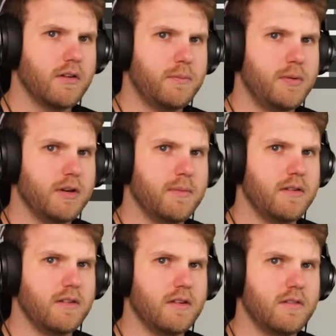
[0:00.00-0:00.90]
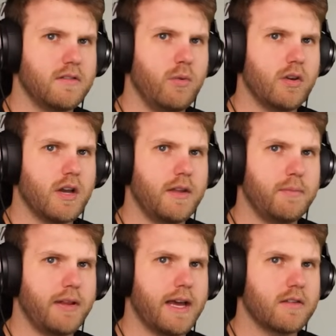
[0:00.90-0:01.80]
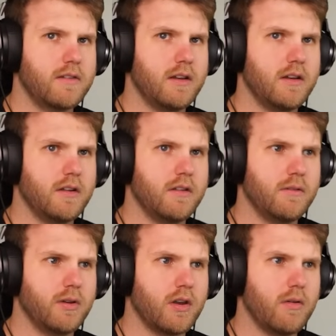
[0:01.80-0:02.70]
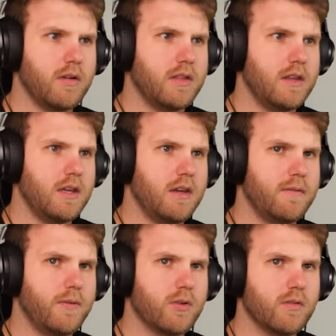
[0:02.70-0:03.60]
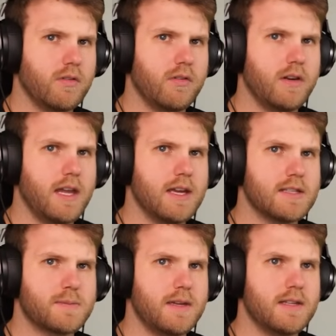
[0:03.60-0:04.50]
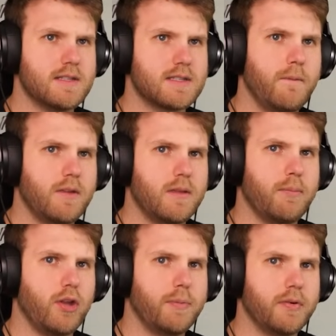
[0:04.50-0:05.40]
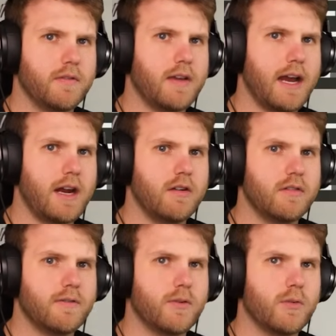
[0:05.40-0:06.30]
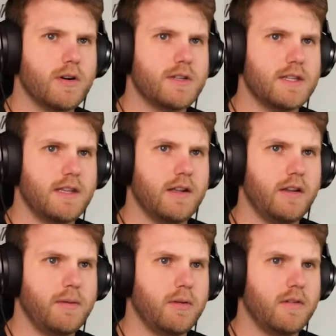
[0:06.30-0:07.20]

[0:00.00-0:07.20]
go with pure business. Wheel color black still. We'll go with the Fukaru enhancements with the bulletproof tires, of course, and the limo